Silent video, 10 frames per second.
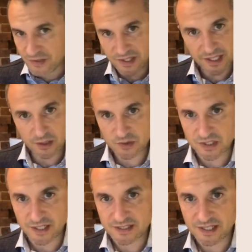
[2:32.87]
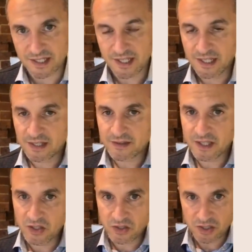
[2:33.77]
Everything heals nicely.
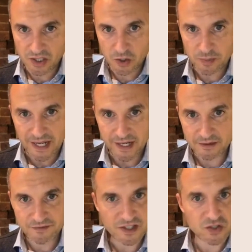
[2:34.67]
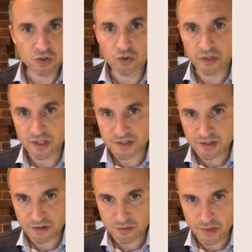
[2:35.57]
Then you can go back
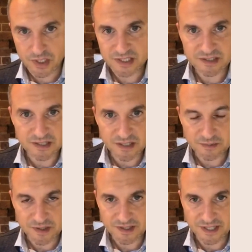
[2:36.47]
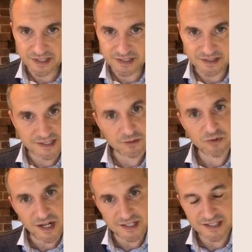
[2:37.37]
victorious 3 to 6 months later and
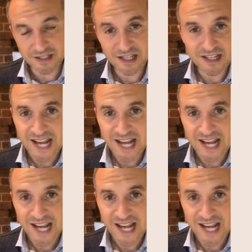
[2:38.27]
say, right,